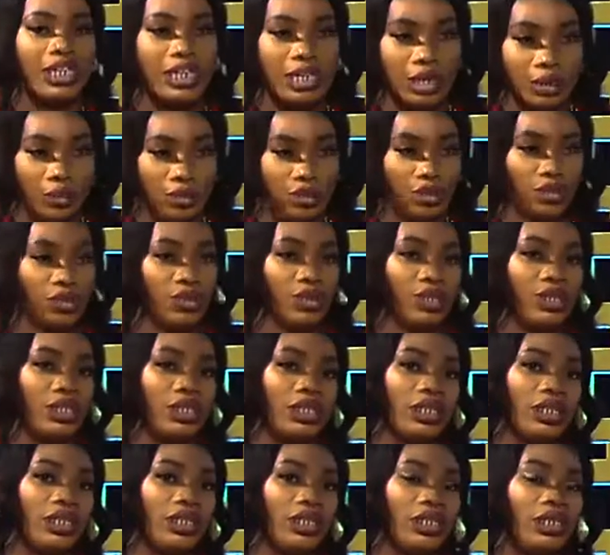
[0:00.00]
then I was studying
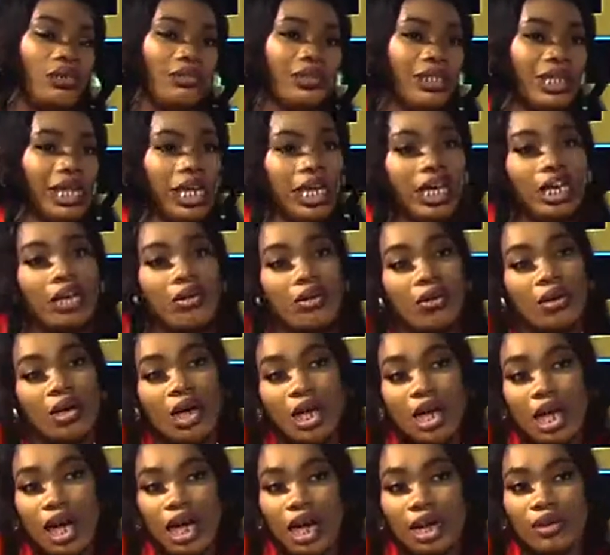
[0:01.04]
it and I was like, oh,
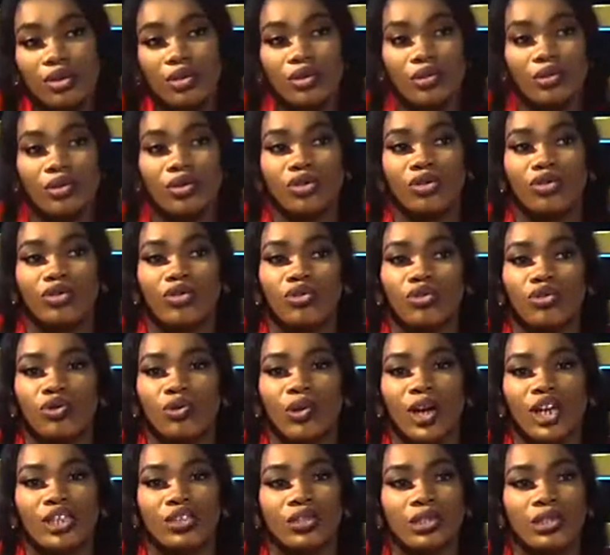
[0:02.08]
I didn't know what to do. So
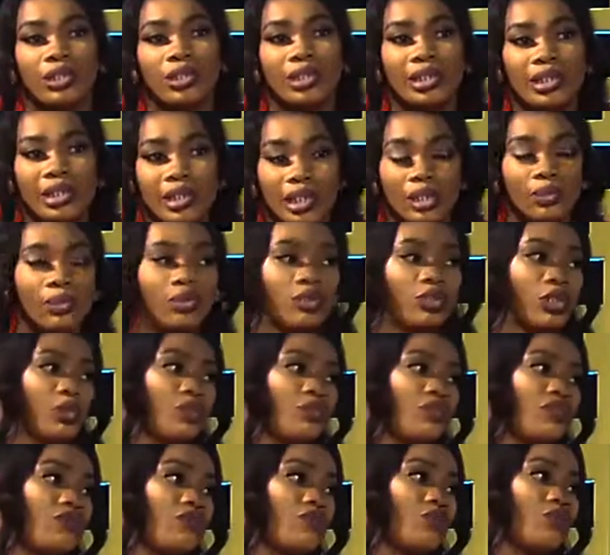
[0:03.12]
I just did what the
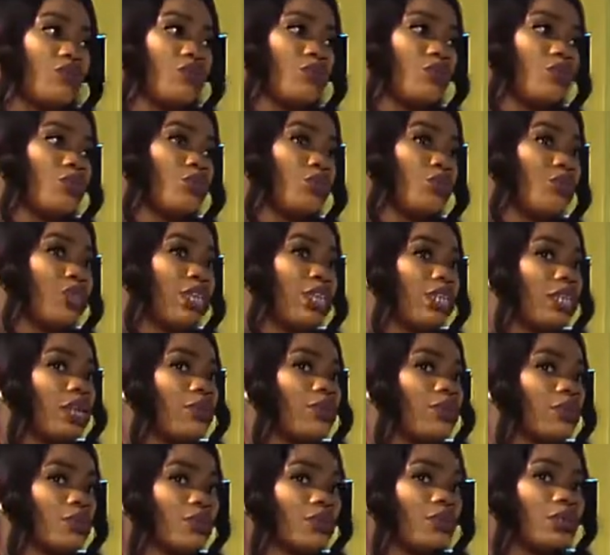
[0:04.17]
Spirit of God told me, and that
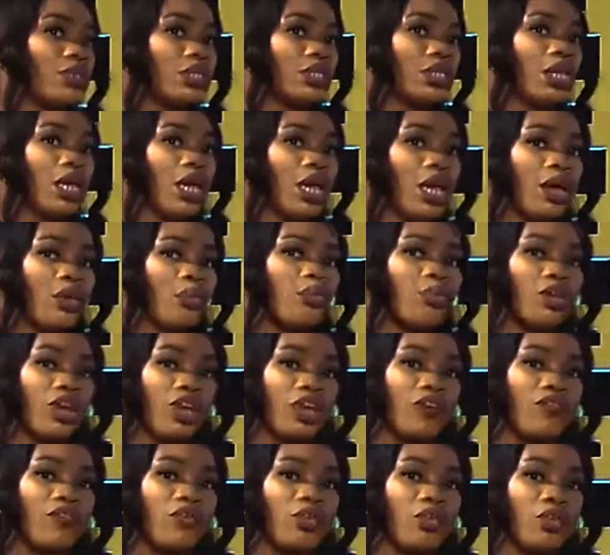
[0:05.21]
was what
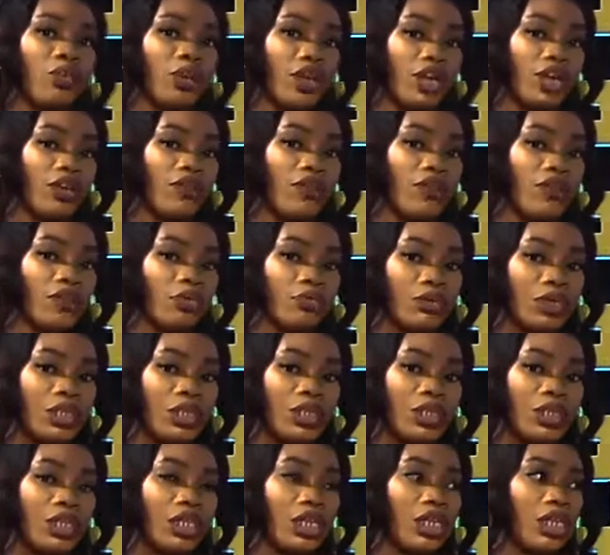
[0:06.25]
paved the way for
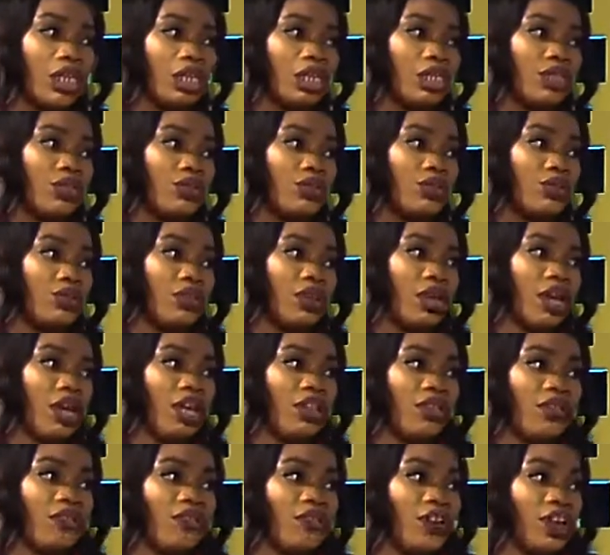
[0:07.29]
me into
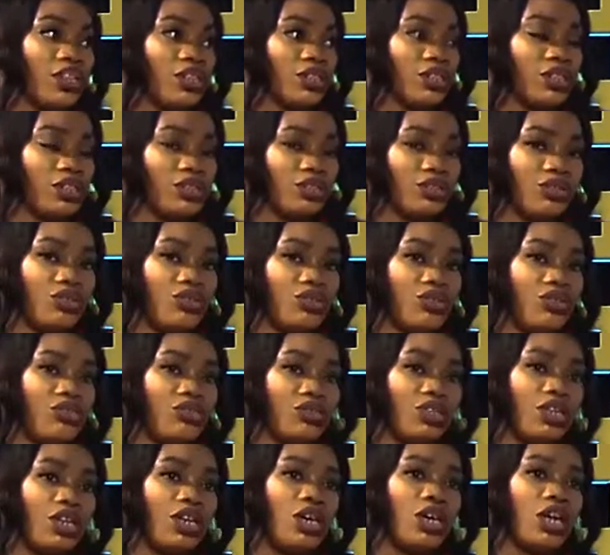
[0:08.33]
the fashion
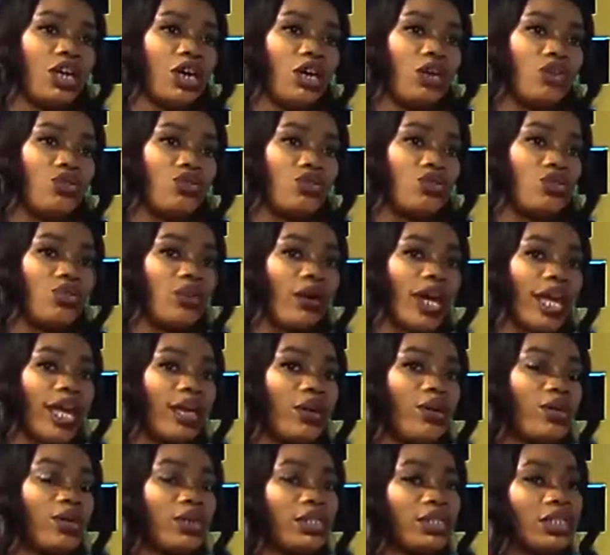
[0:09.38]
industry. Okay. So I
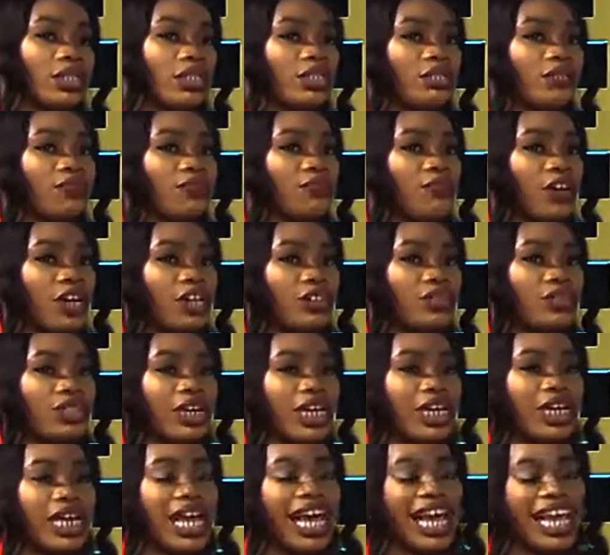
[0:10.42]
got into fashion. I,